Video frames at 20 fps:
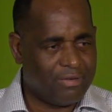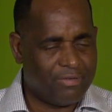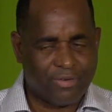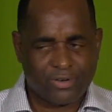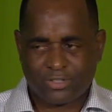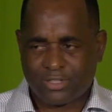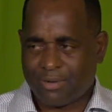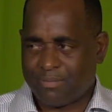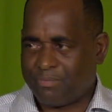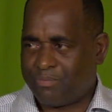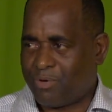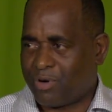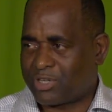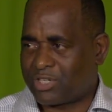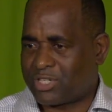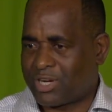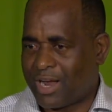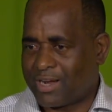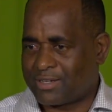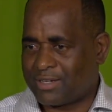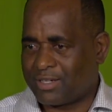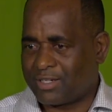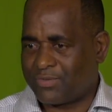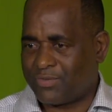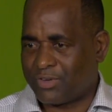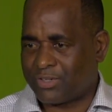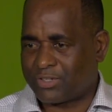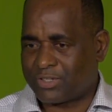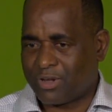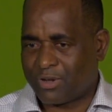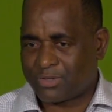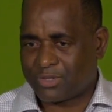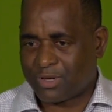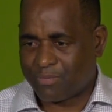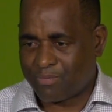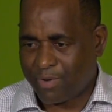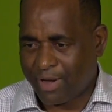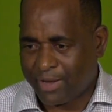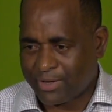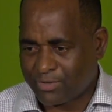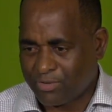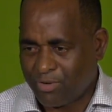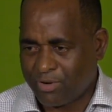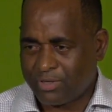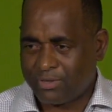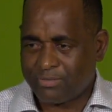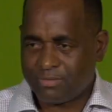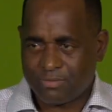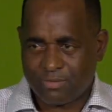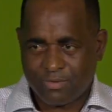for some port charges for supplies would